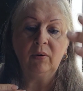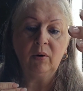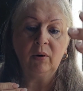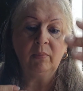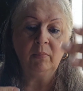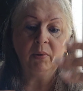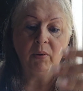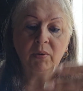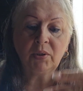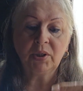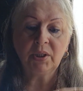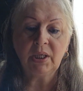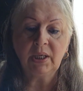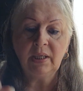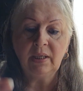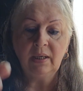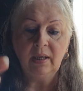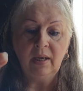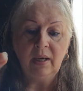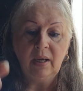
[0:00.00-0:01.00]
or
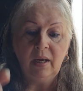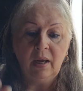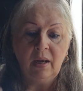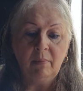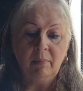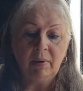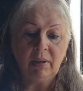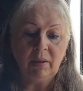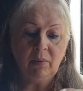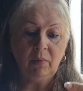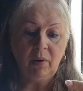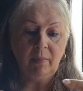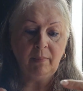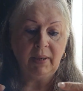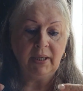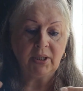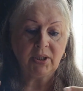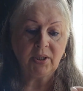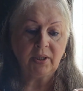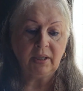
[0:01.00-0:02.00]
motion, but you want to
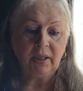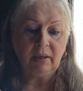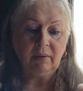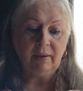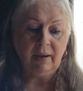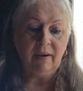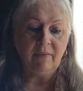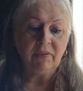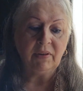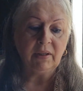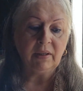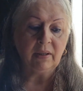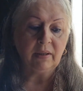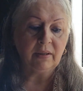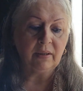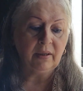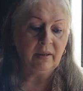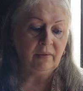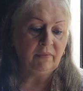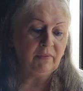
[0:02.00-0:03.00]
make sure that you have
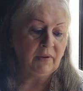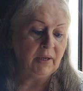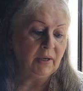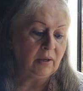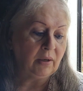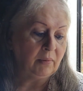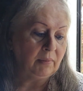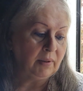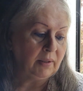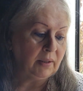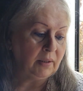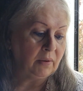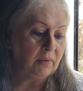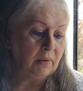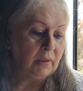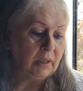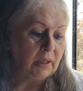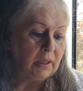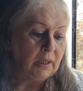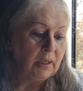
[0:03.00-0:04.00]
the vinegar with you.
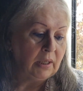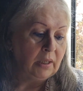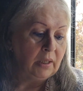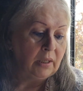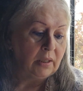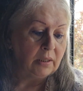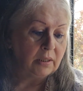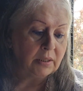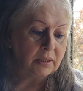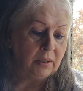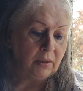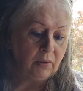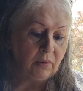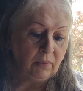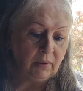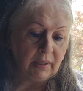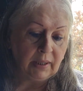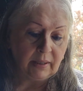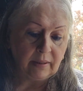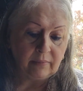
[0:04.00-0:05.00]

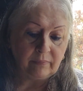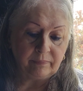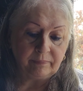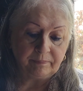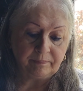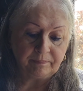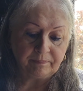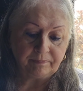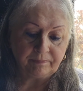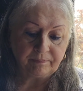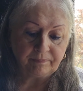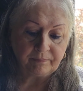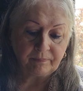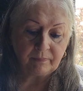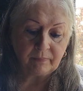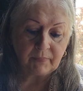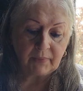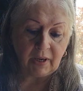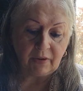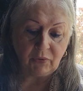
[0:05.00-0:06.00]
So
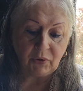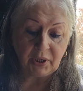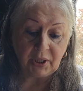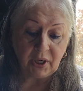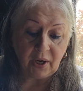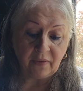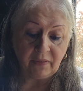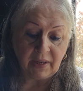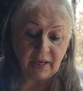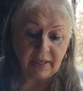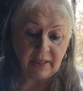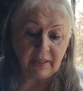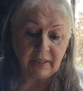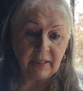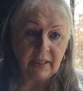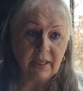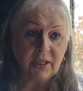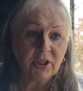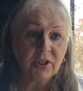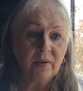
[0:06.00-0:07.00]
I've already got that in the
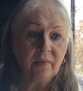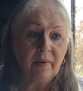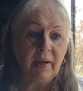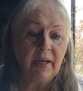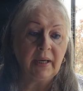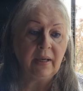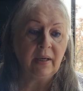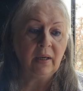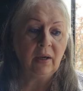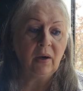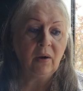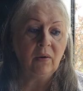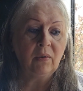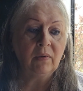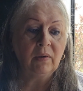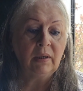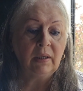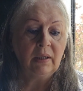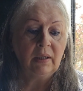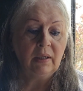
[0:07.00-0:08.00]
kitchen ready to go.
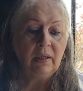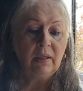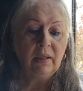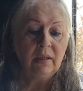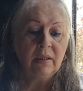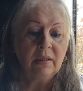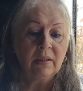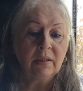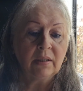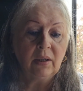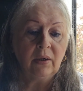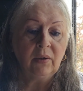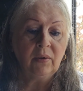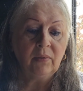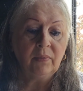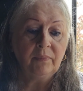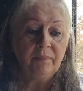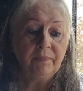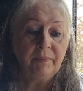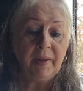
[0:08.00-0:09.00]

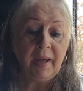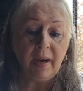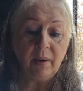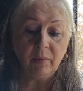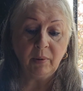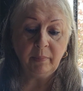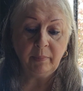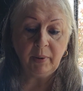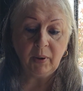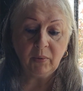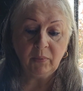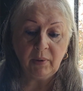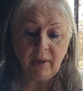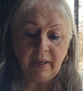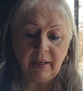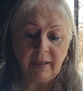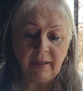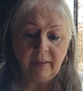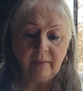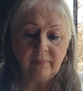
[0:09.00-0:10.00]
So yeah, we're about
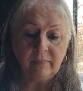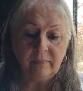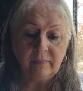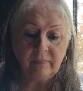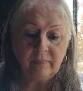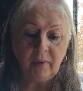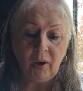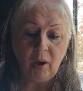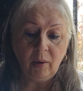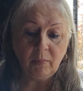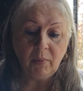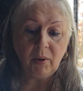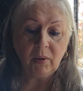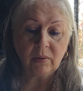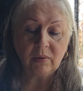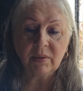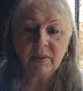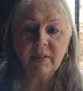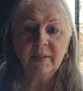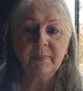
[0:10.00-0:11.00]
ready,
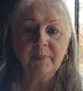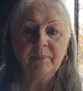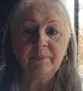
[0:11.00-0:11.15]
almost.